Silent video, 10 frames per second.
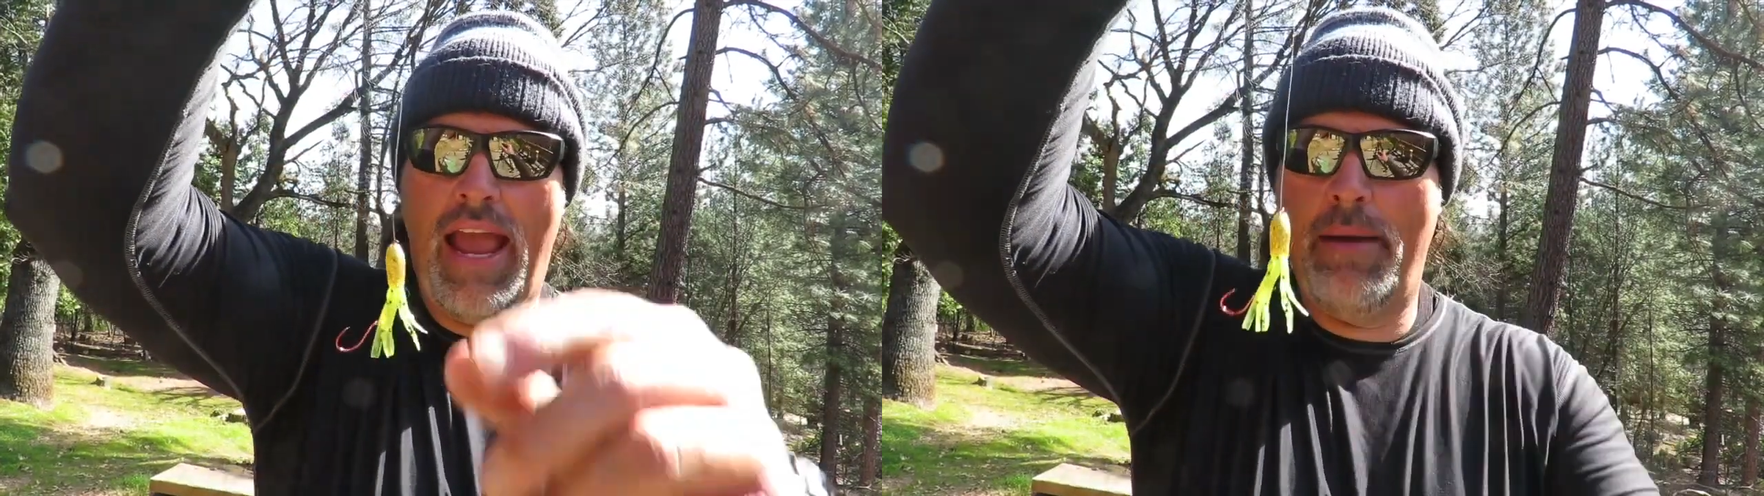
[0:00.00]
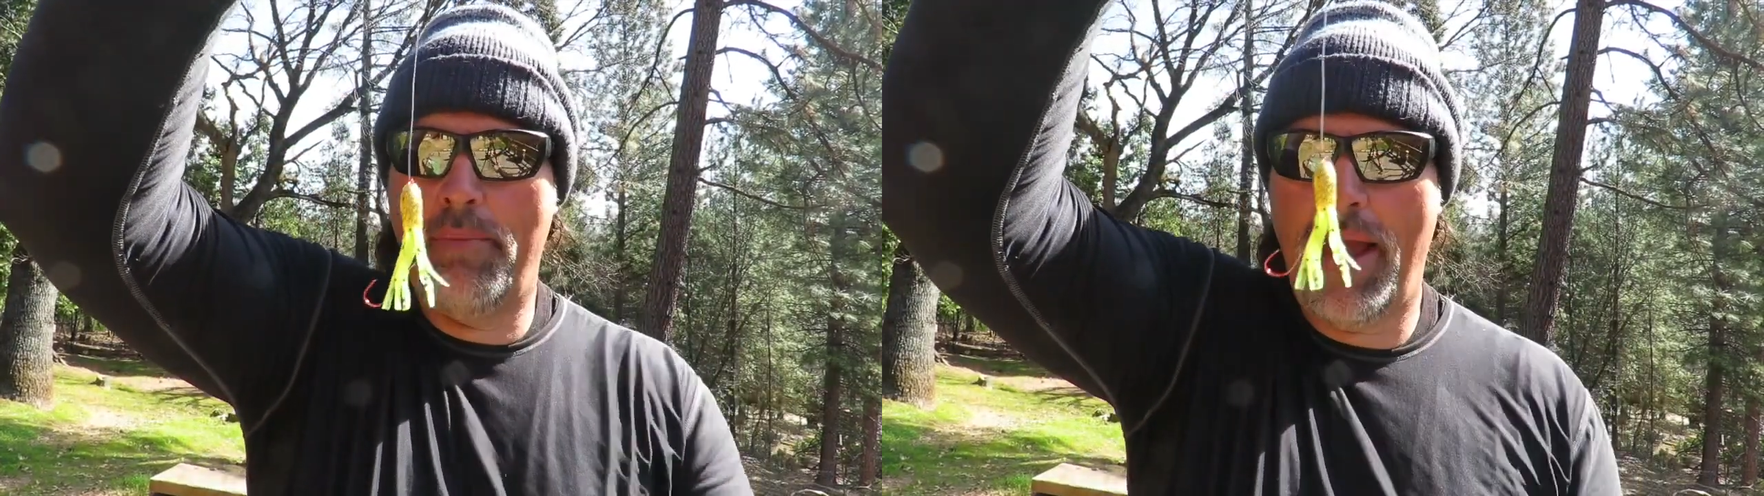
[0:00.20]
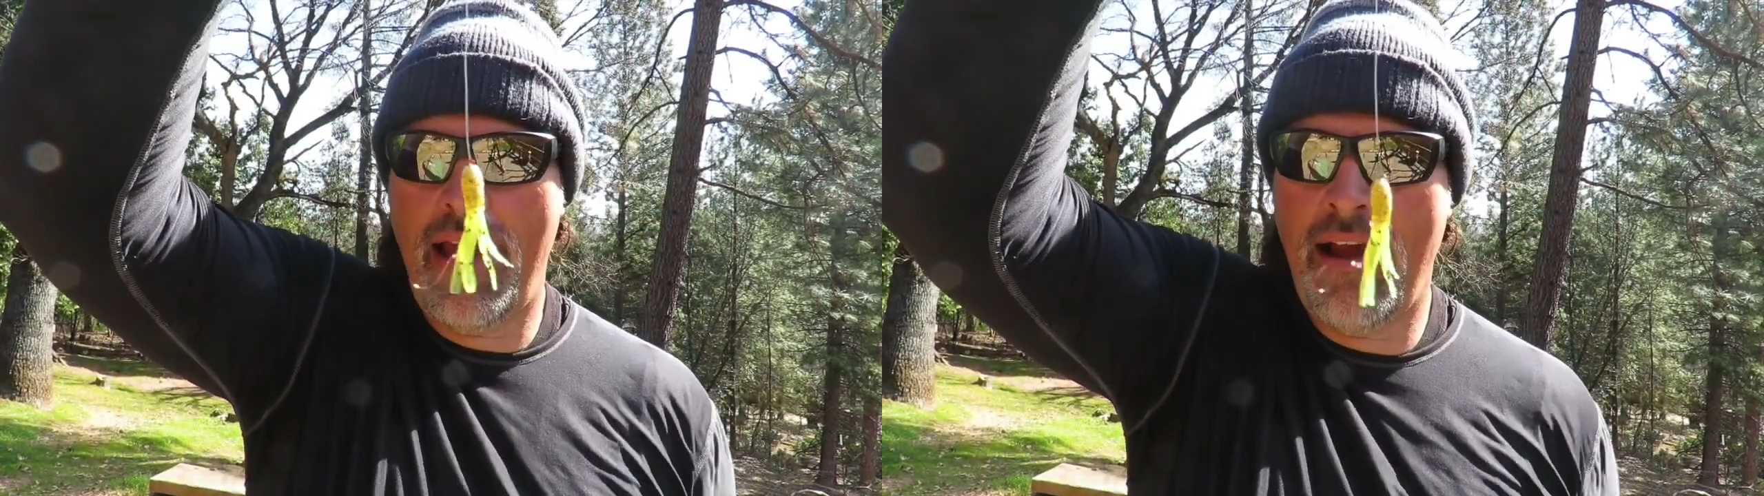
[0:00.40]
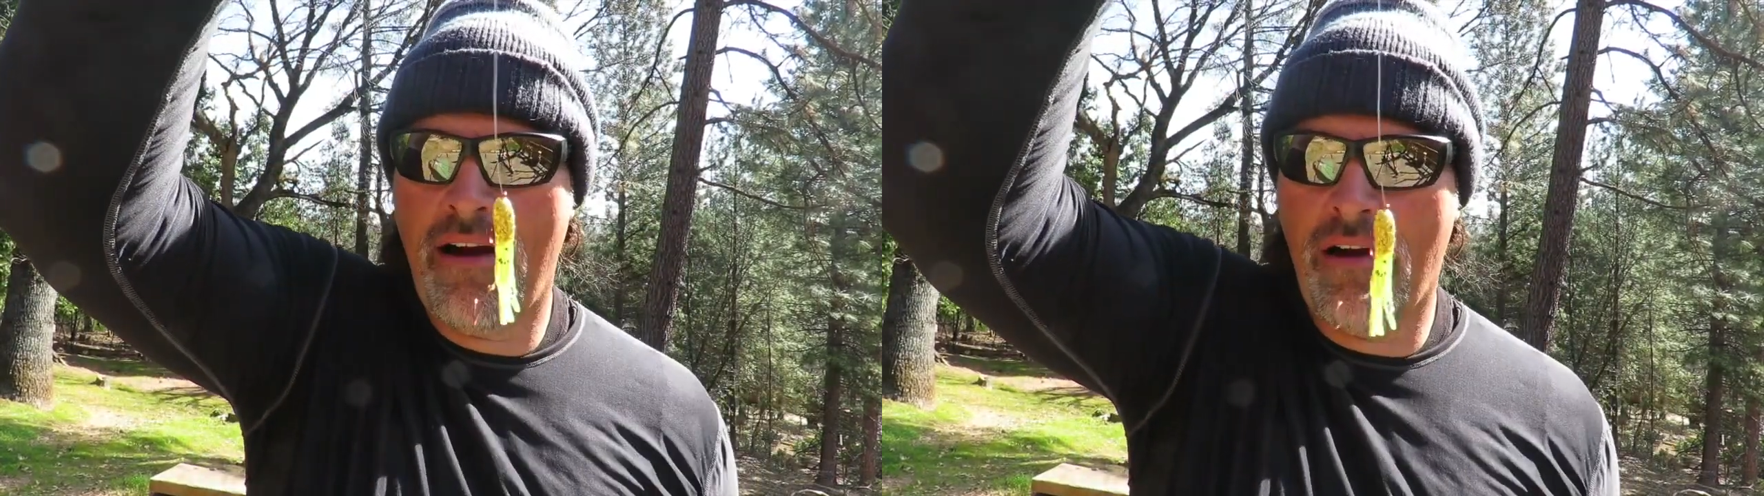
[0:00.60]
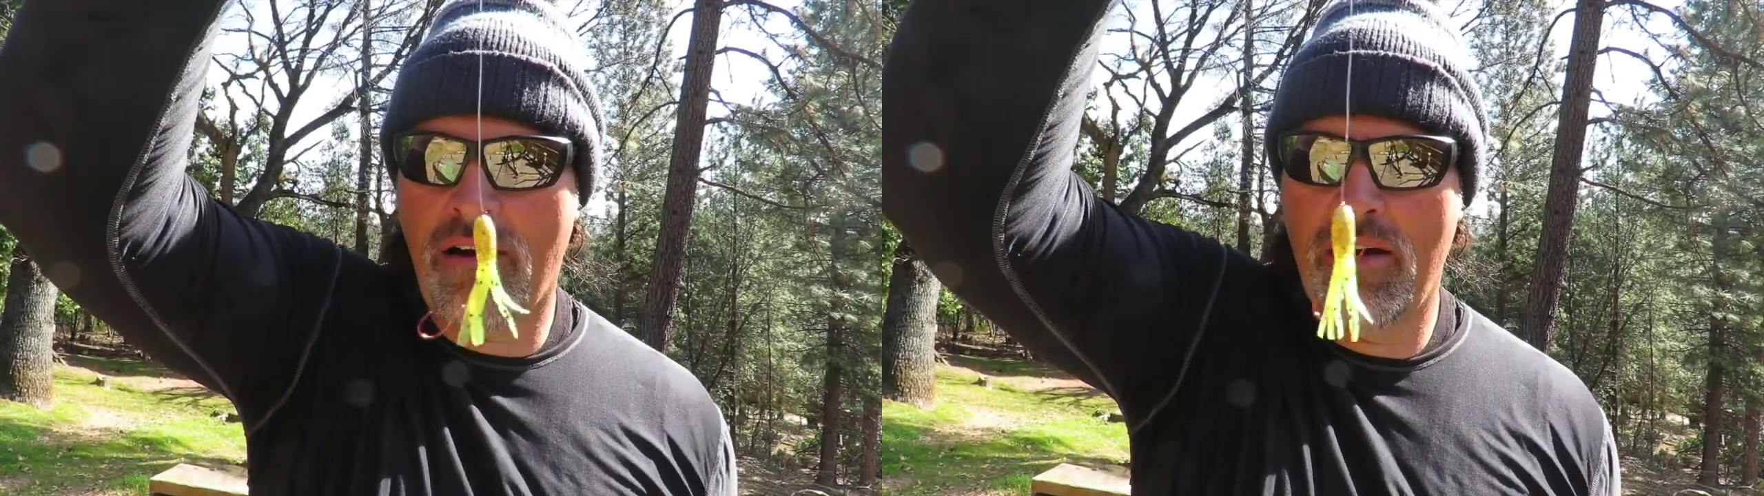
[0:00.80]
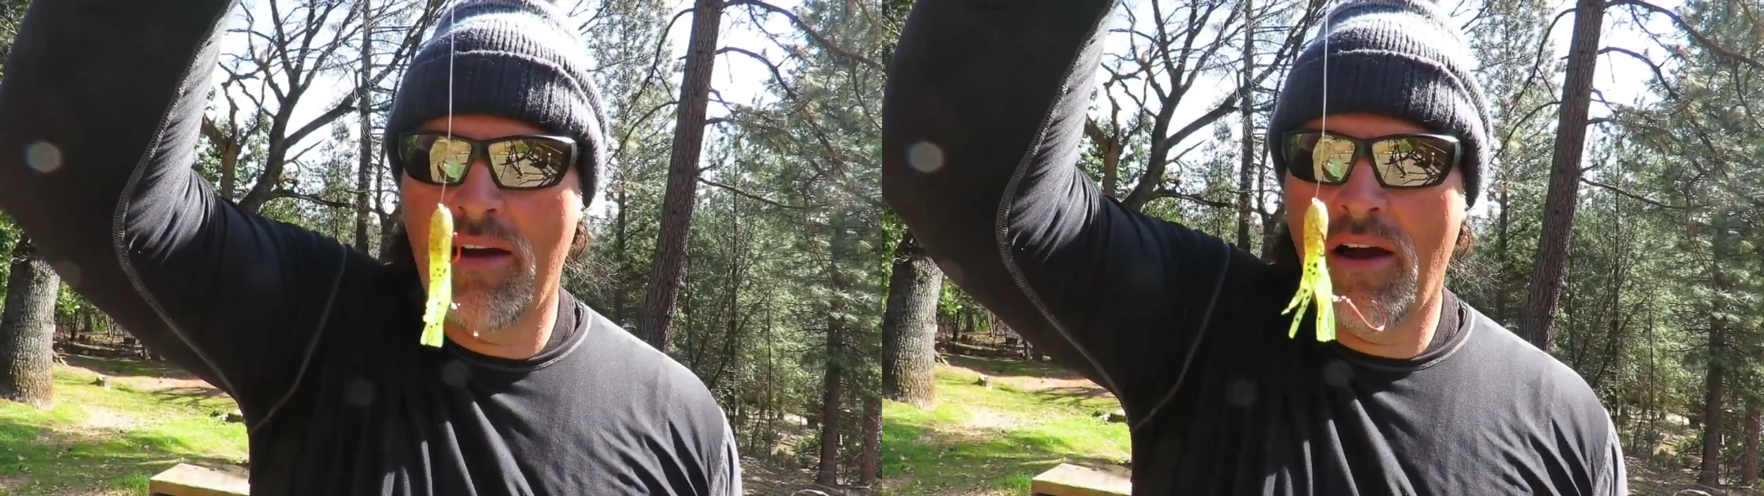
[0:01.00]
a pair